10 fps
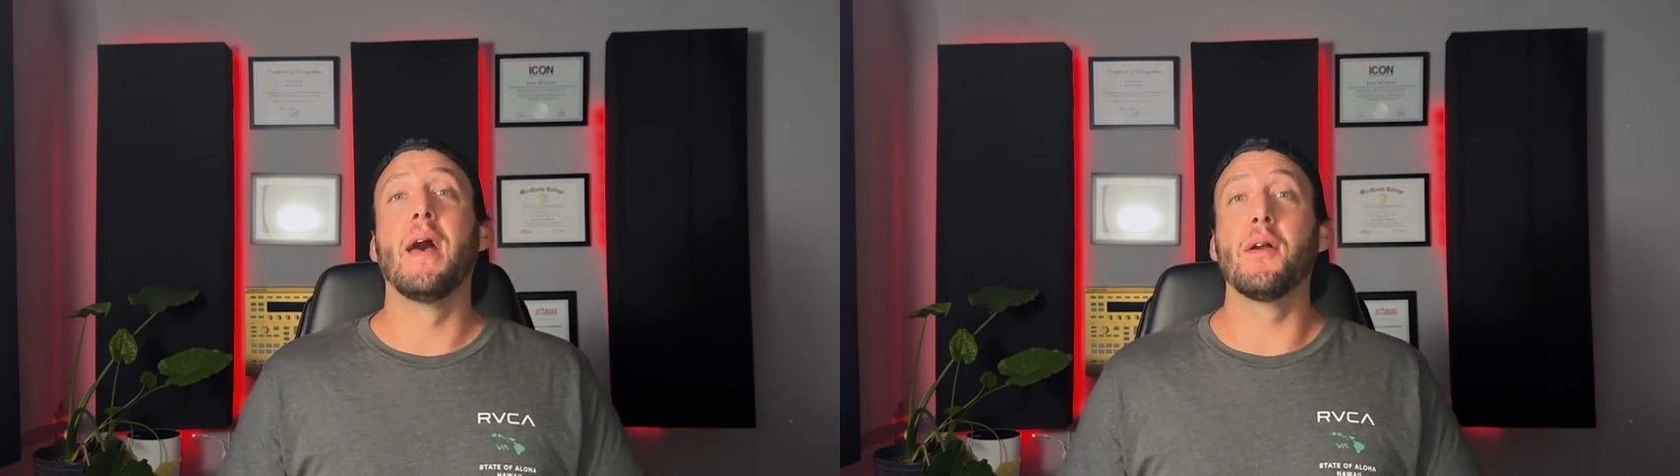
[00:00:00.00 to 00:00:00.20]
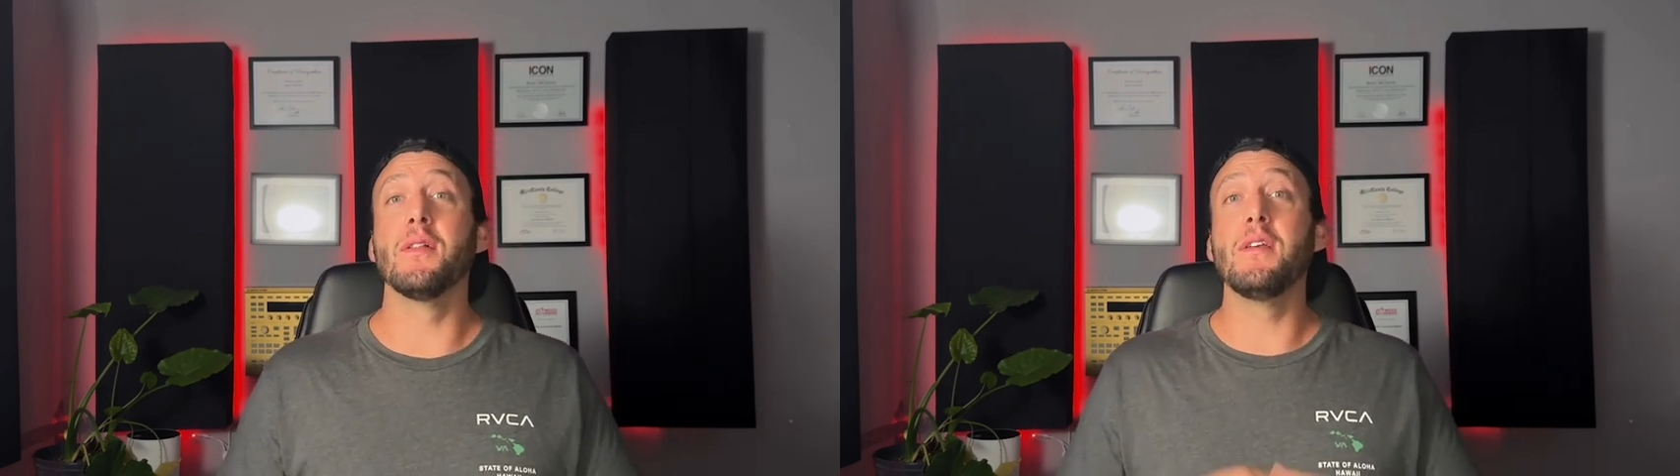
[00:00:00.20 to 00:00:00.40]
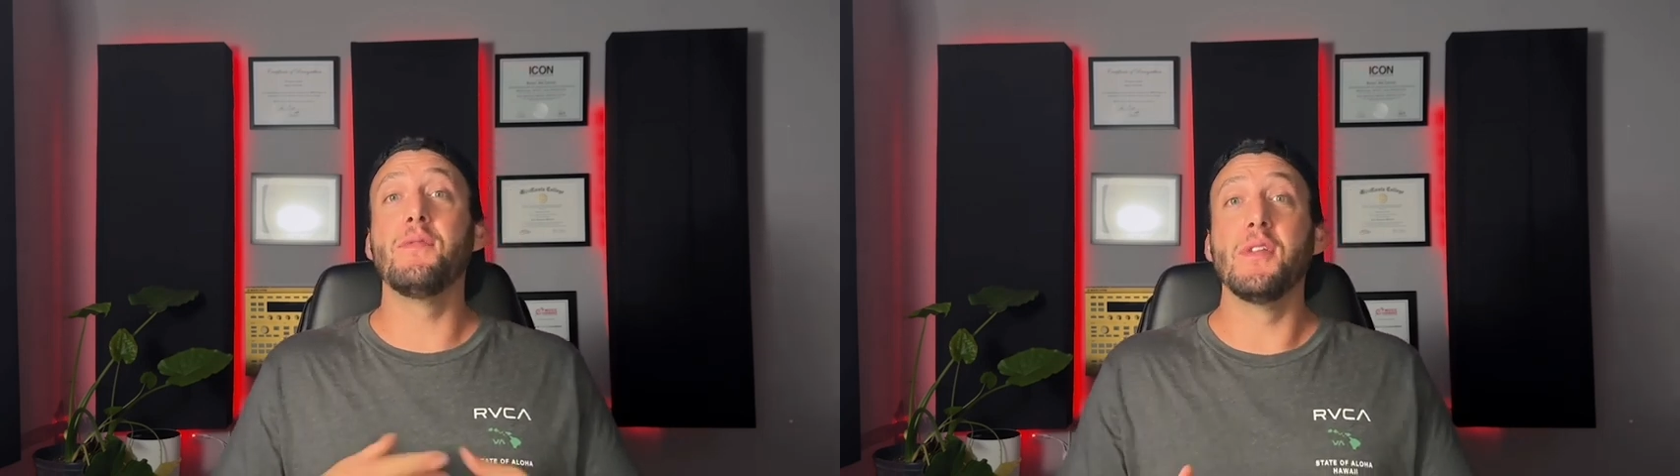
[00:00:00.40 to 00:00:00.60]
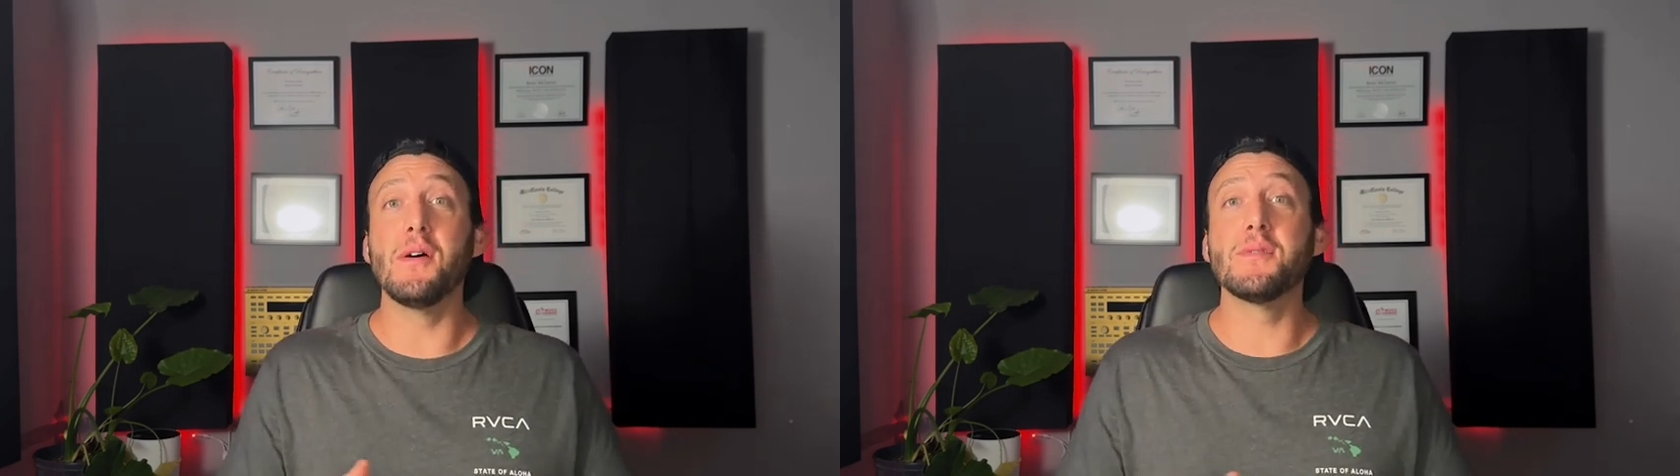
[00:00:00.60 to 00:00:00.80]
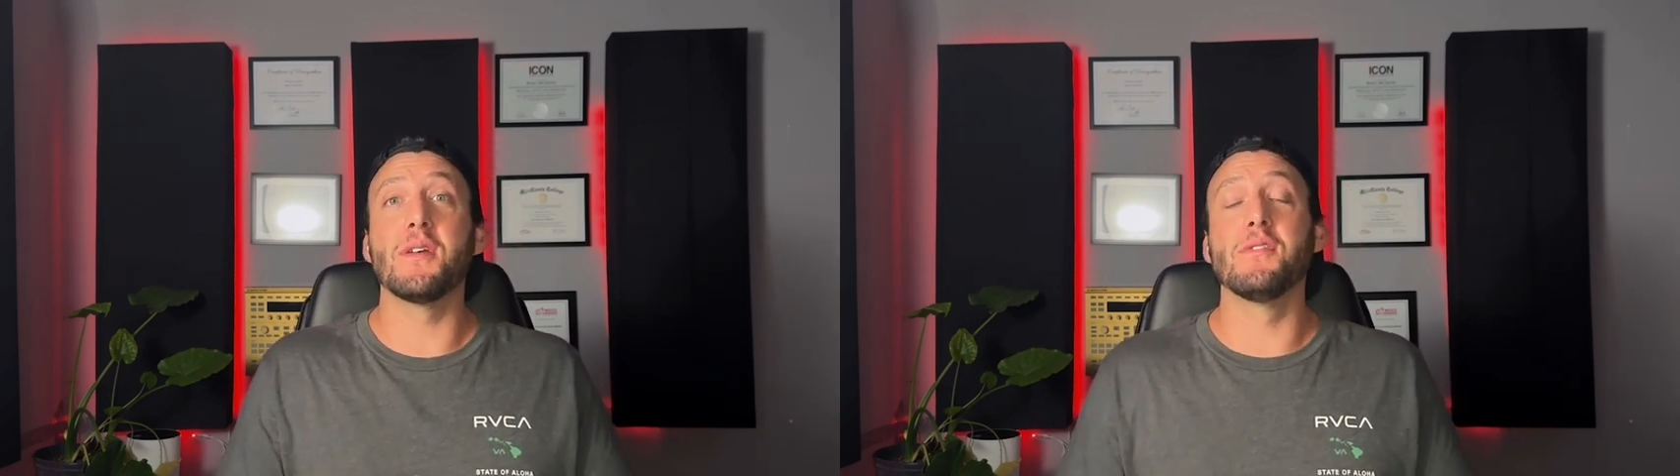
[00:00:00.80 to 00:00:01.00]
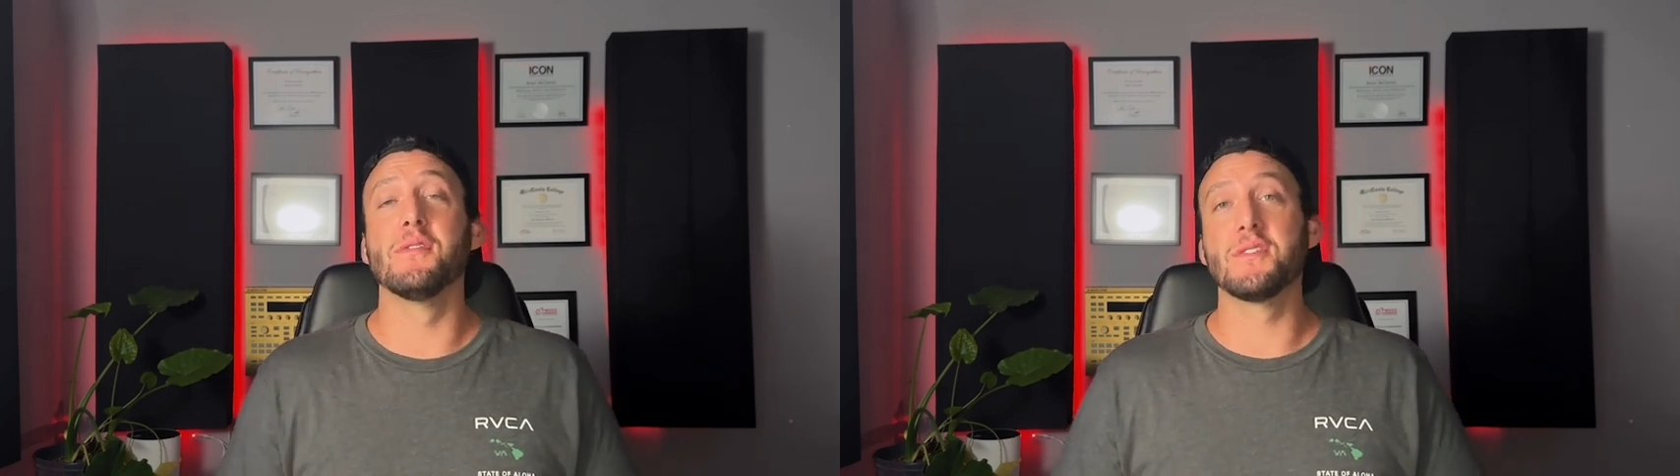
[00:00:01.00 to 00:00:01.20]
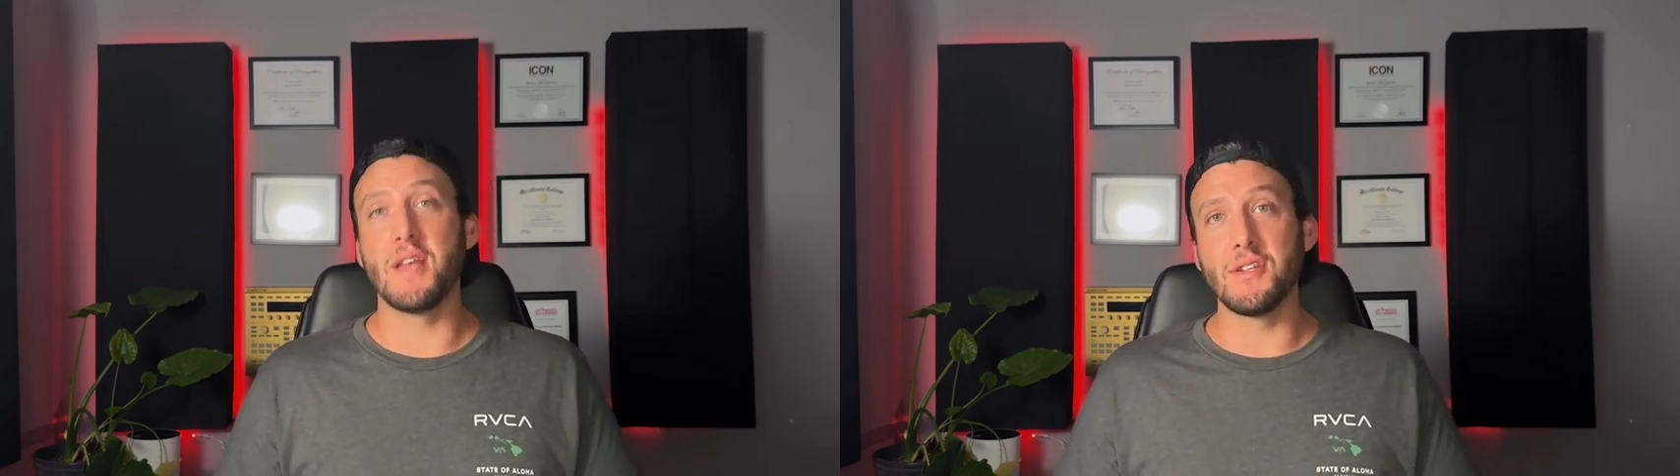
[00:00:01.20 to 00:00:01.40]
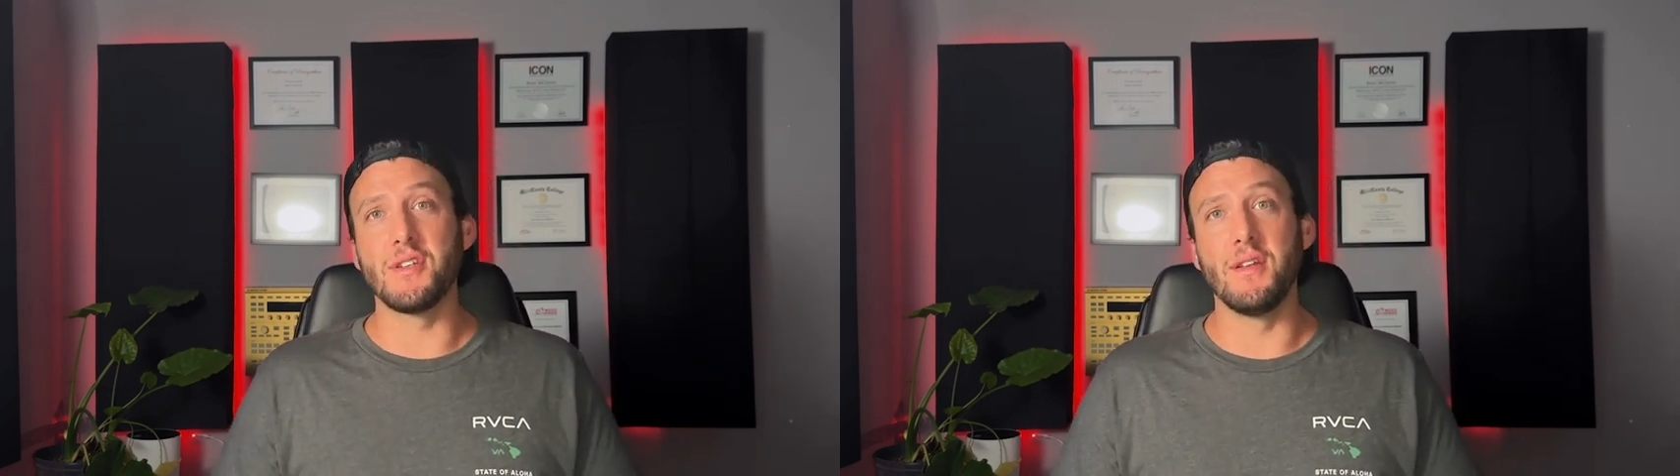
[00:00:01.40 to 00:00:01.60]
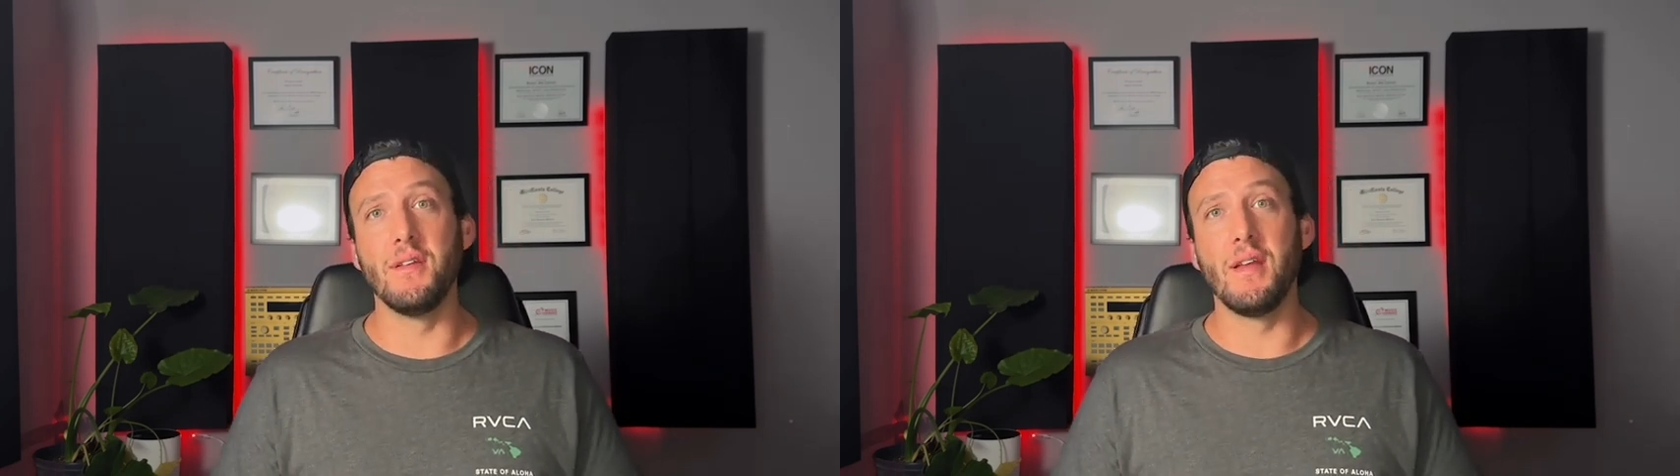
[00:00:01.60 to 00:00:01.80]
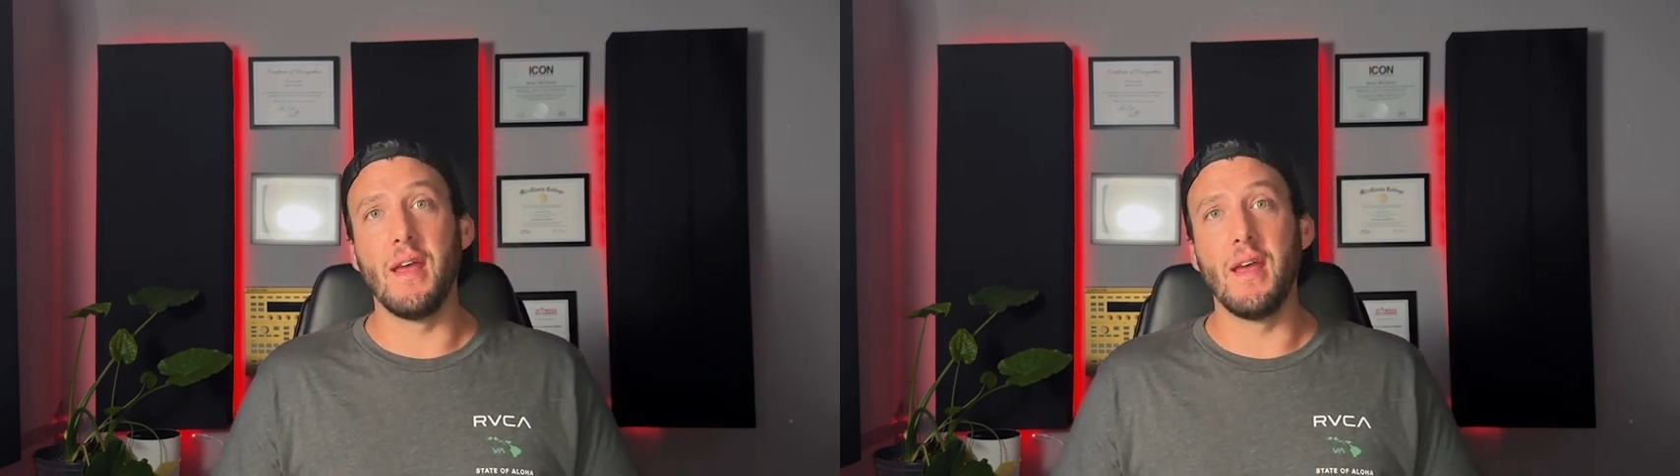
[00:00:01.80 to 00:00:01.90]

how to leave notes on your session